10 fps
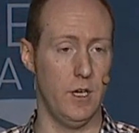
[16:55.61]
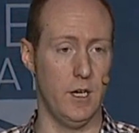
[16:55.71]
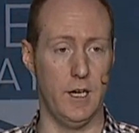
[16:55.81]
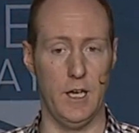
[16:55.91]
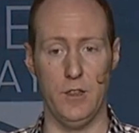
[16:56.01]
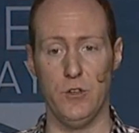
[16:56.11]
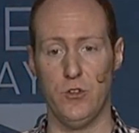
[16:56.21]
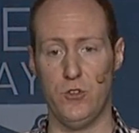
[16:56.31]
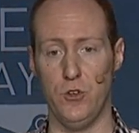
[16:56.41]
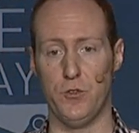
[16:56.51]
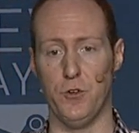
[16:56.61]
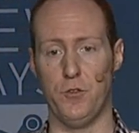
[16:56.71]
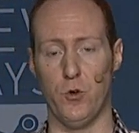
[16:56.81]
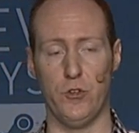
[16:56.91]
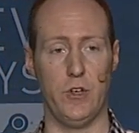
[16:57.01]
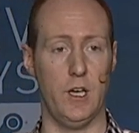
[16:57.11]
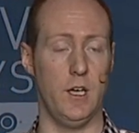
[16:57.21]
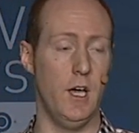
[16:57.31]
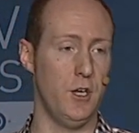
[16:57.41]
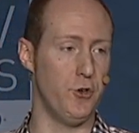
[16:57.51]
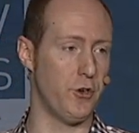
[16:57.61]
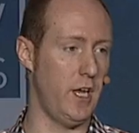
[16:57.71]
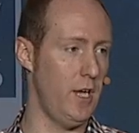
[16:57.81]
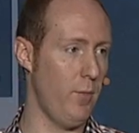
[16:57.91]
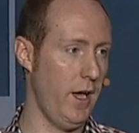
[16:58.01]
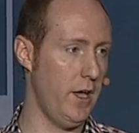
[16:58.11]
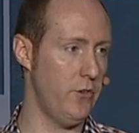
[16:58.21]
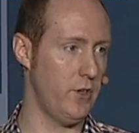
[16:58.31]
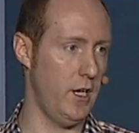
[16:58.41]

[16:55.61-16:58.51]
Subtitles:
and this is useful for, say, your game has